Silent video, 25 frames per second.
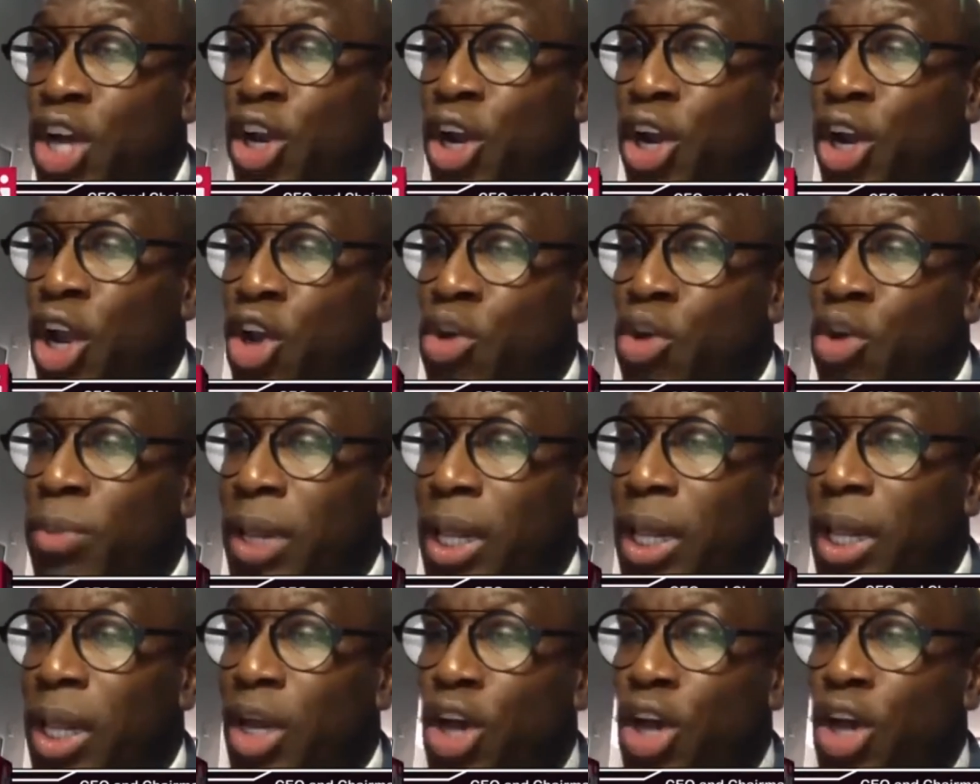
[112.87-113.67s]

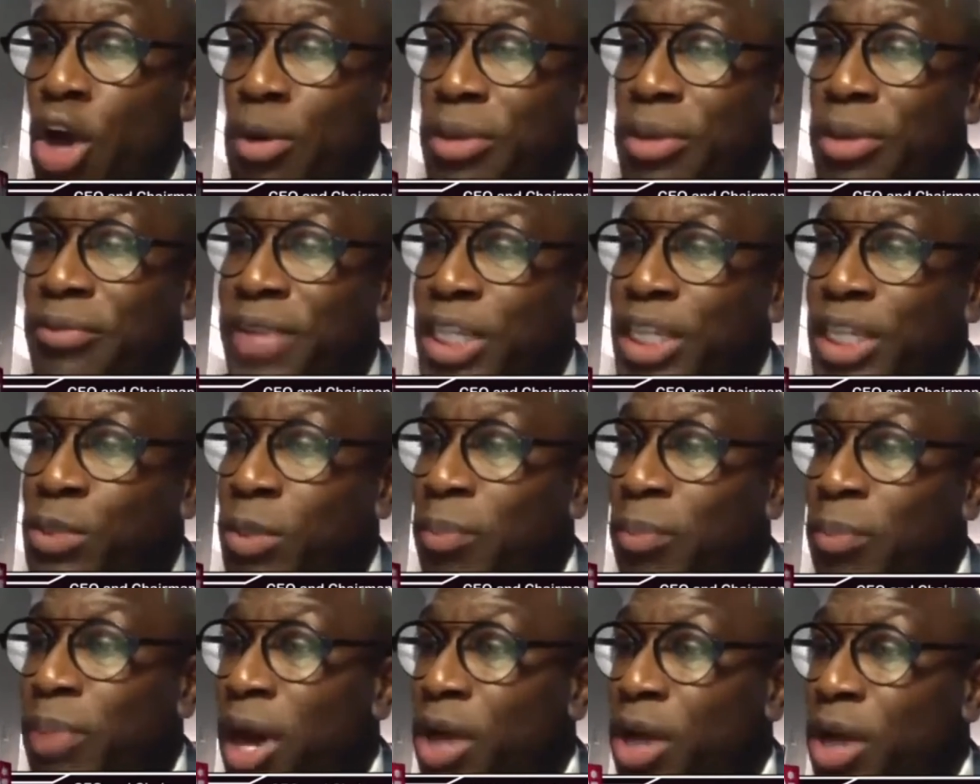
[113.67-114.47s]
global
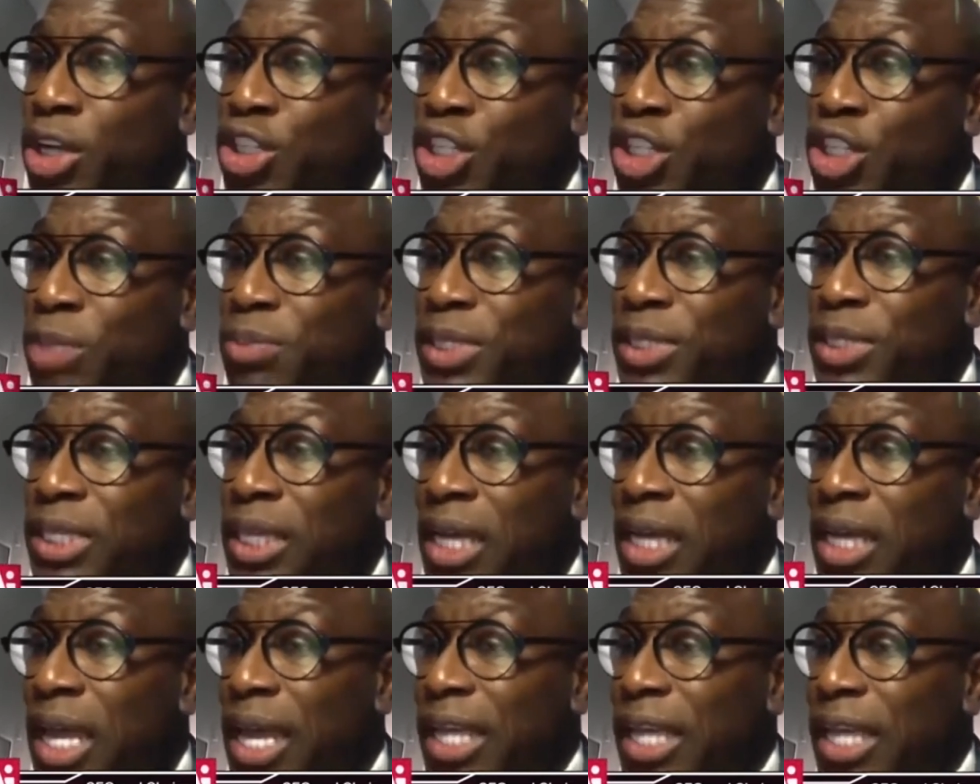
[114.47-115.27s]
co-investment
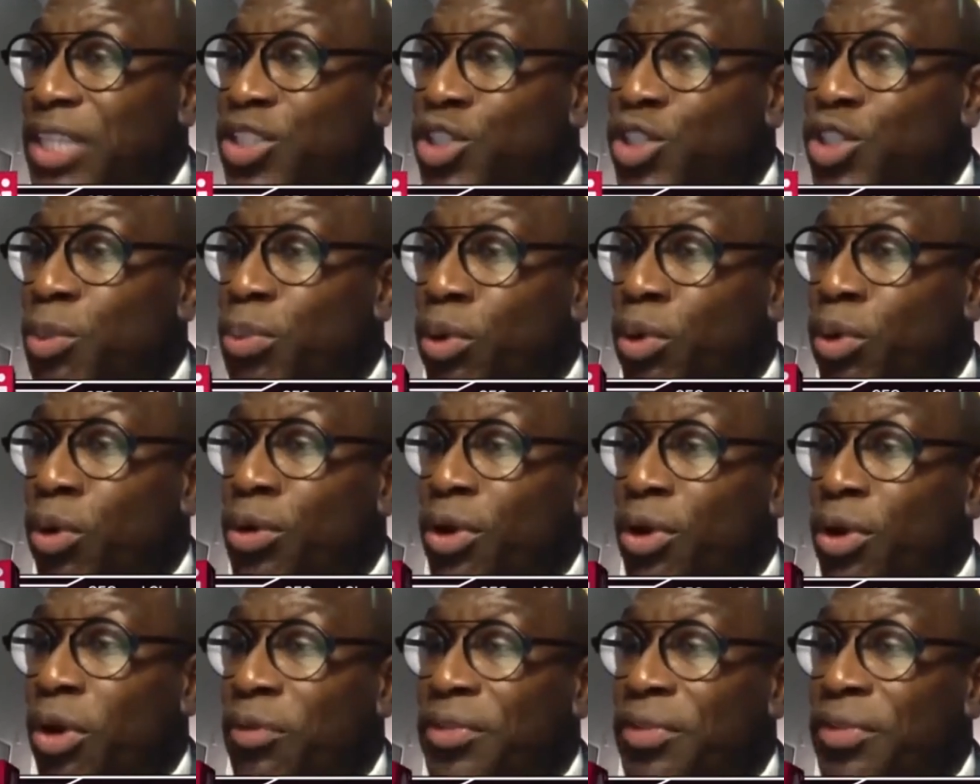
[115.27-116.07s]
partnerships in
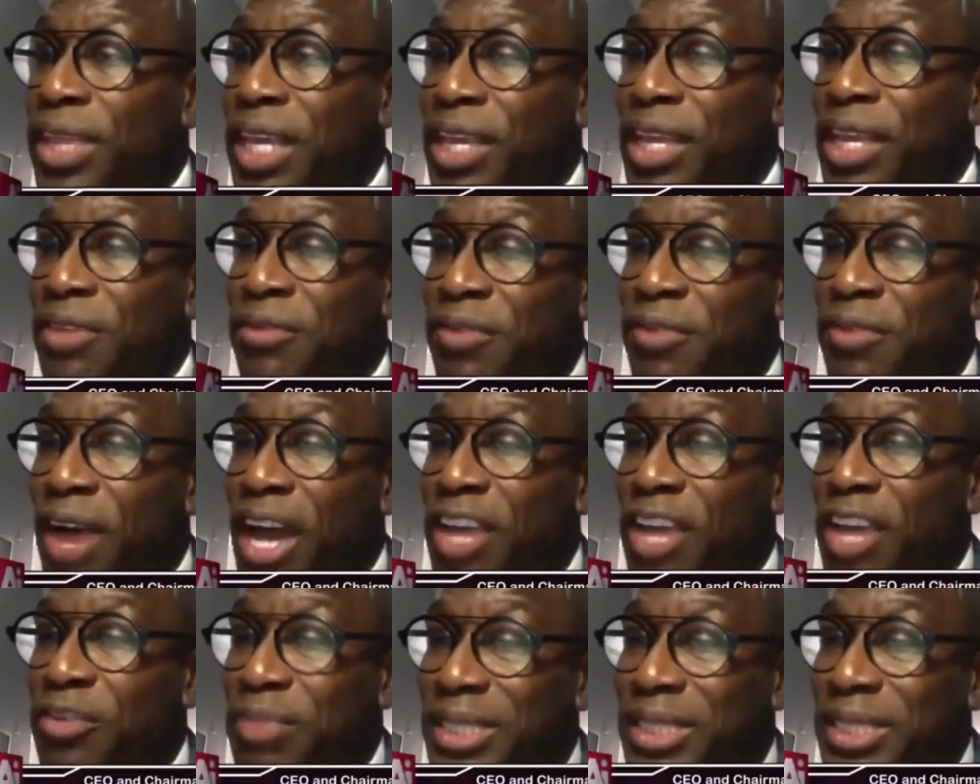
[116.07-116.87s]
support of the
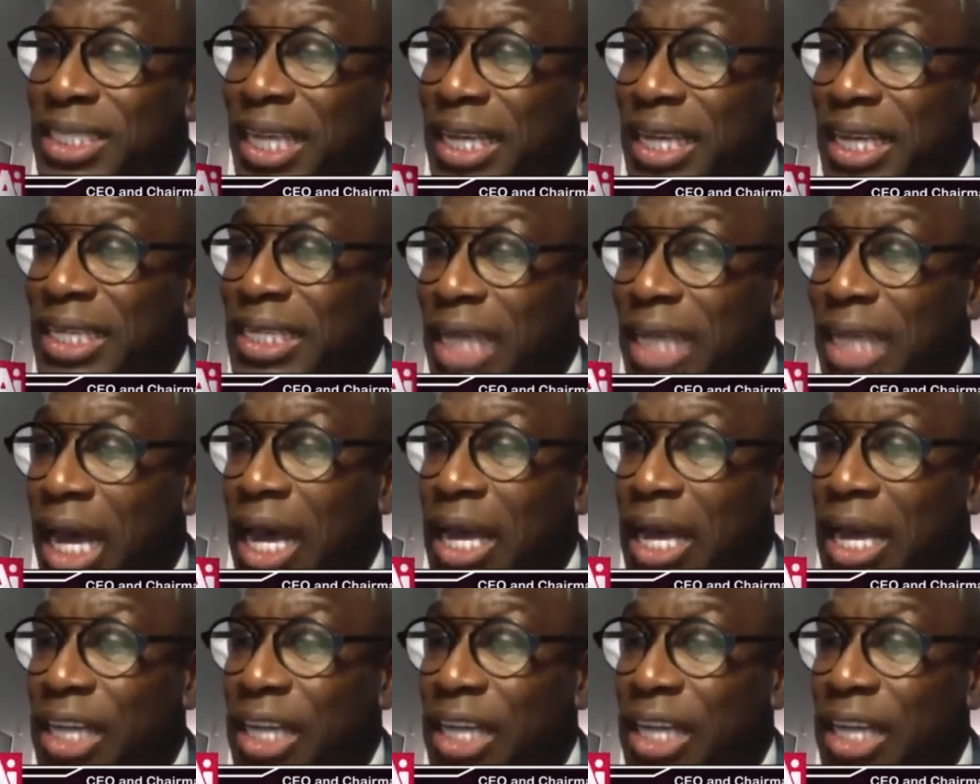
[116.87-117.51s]
5%